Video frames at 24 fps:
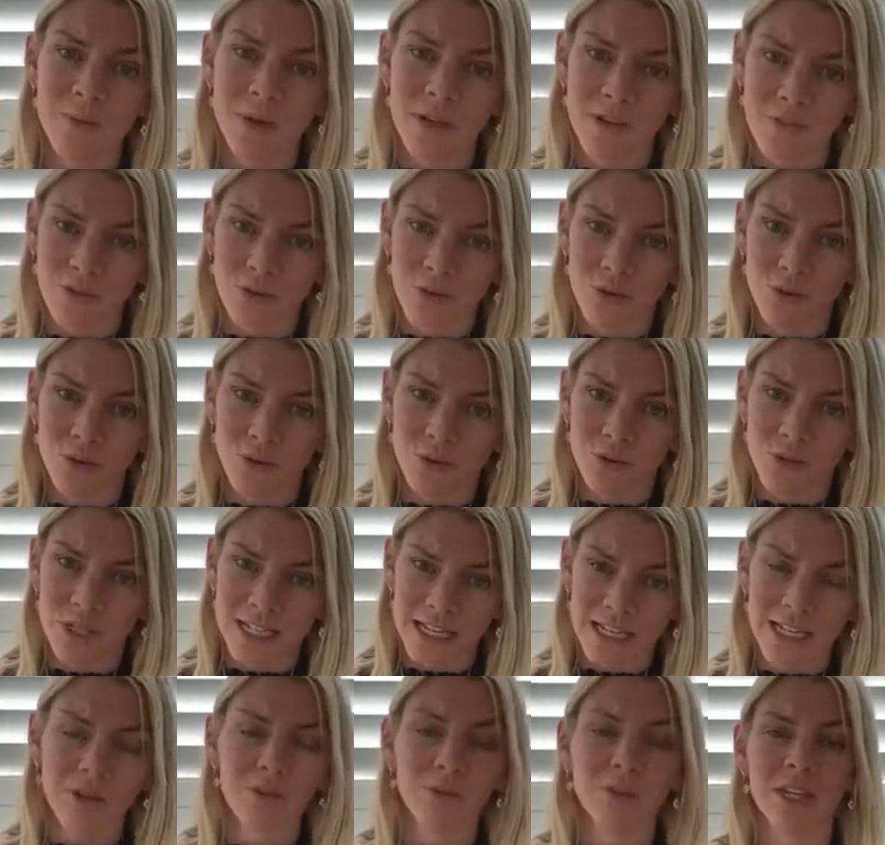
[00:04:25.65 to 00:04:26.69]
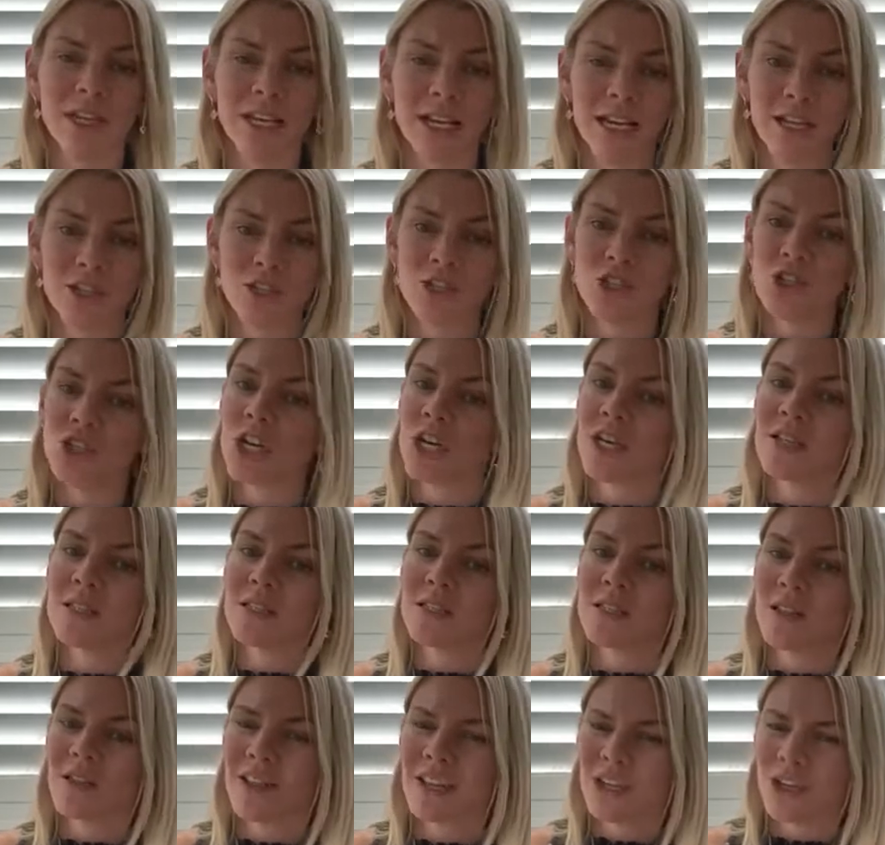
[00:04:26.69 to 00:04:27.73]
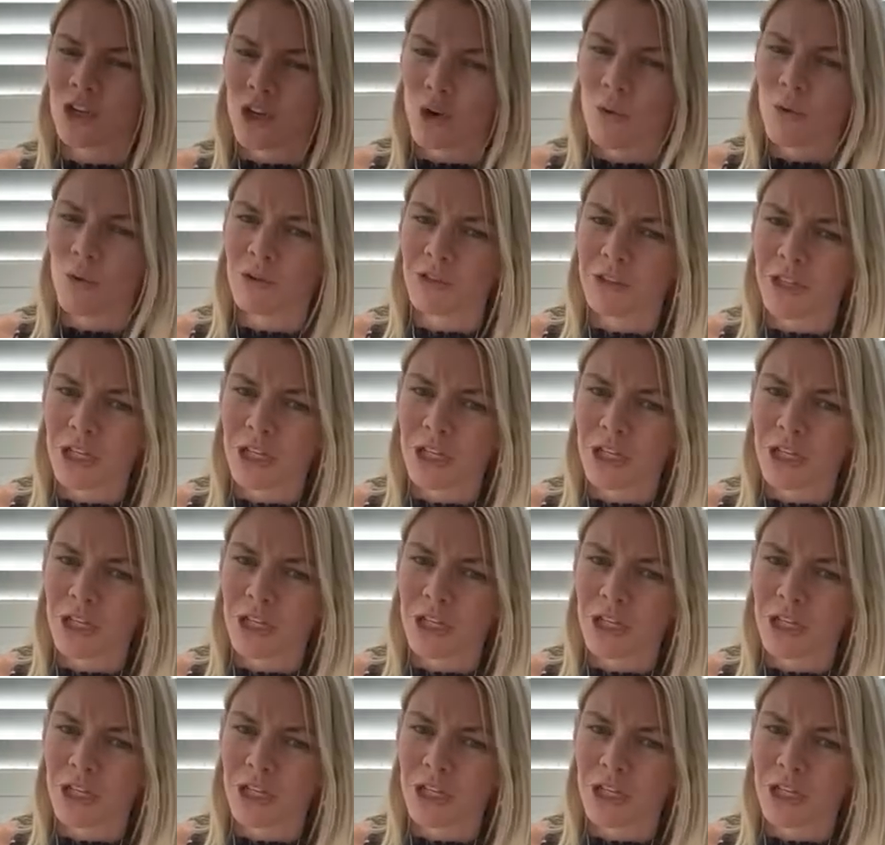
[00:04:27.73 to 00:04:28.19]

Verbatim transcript: But if you're dealing with an agent, chances are they know what